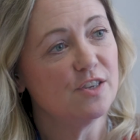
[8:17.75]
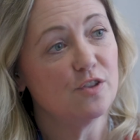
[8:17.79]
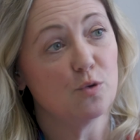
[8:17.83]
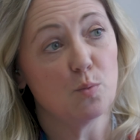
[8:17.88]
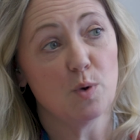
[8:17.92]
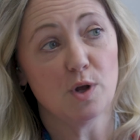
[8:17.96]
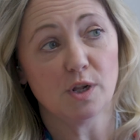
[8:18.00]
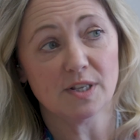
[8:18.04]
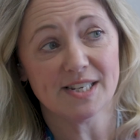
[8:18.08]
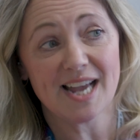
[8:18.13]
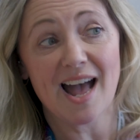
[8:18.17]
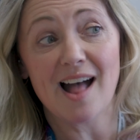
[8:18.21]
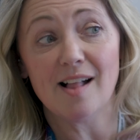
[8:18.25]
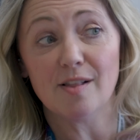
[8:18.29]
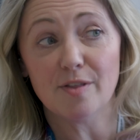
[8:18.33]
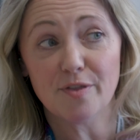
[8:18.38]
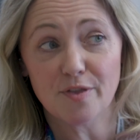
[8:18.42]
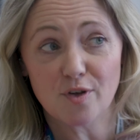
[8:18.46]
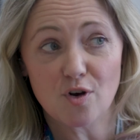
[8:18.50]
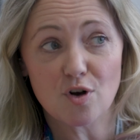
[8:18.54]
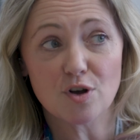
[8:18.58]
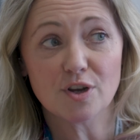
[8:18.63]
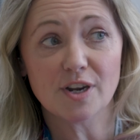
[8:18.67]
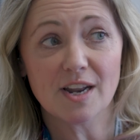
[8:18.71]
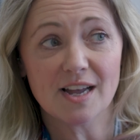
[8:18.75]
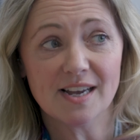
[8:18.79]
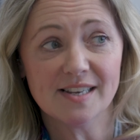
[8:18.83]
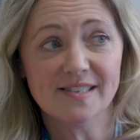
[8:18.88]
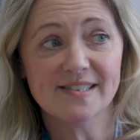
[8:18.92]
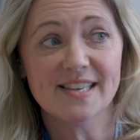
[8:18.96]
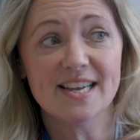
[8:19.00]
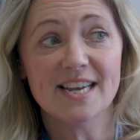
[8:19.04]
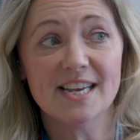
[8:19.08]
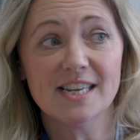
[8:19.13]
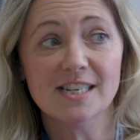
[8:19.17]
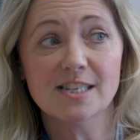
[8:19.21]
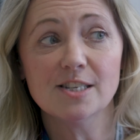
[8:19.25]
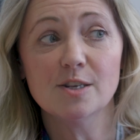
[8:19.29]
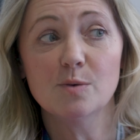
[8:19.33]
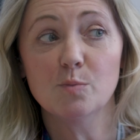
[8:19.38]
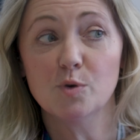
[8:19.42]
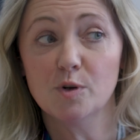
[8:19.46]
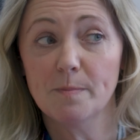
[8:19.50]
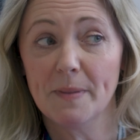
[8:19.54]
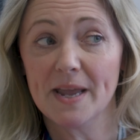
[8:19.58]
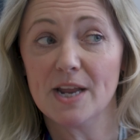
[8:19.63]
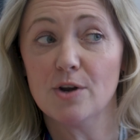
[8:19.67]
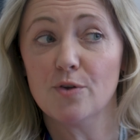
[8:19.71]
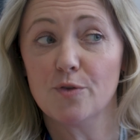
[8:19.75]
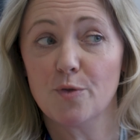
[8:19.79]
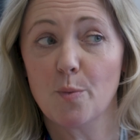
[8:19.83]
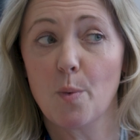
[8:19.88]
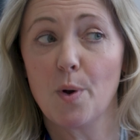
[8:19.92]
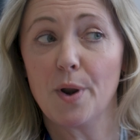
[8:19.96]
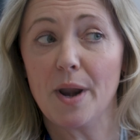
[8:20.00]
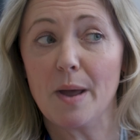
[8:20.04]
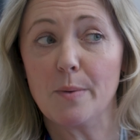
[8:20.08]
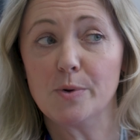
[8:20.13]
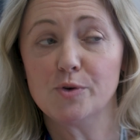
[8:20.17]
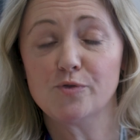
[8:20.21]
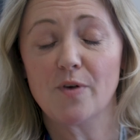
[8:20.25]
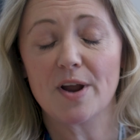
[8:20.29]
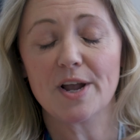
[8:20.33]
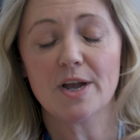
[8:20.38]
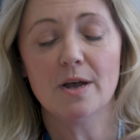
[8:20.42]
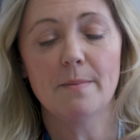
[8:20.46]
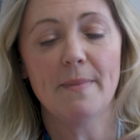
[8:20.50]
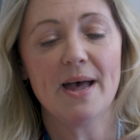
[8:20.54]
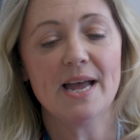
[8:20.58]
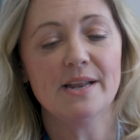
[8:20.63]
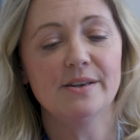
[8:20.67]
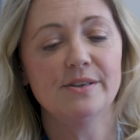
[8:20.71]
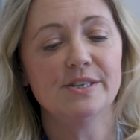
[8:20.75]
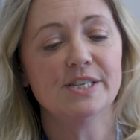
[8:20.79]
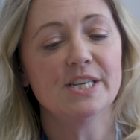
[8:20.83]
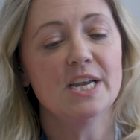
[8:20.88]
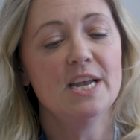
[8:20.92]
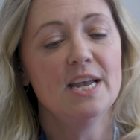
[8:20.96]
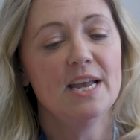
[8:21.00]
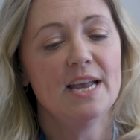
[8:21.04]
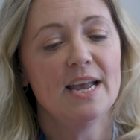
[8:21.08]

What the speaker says: The World Health Organization would be another one I would recommend.